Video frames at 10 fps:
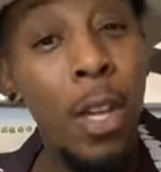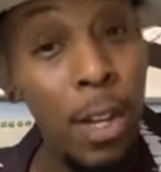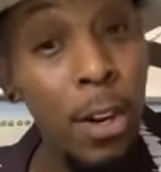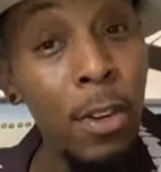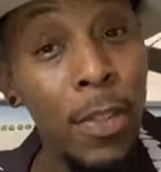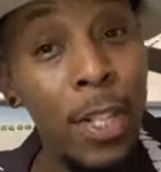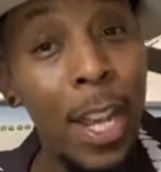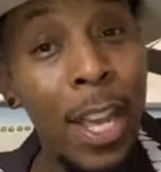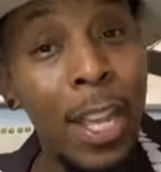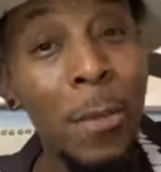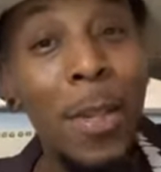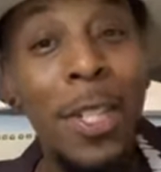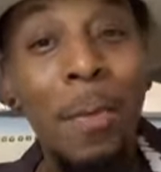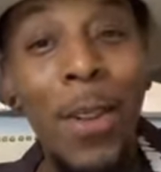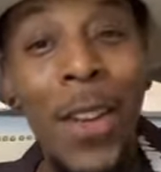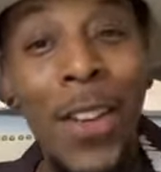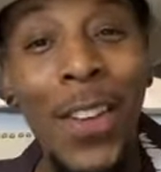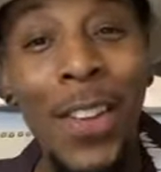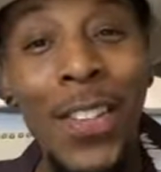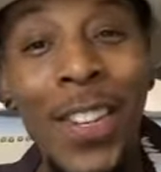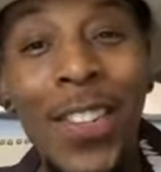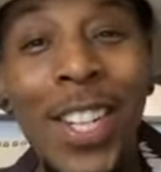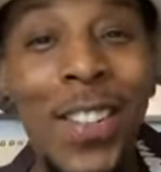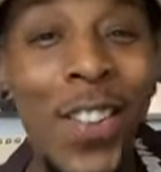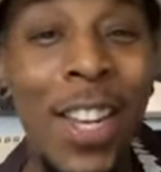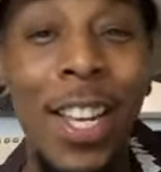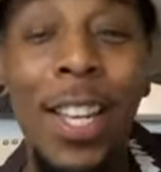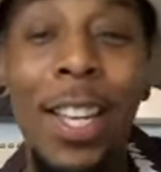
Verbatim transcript: a nerve today. What's up, y'all? What's up, Desiree?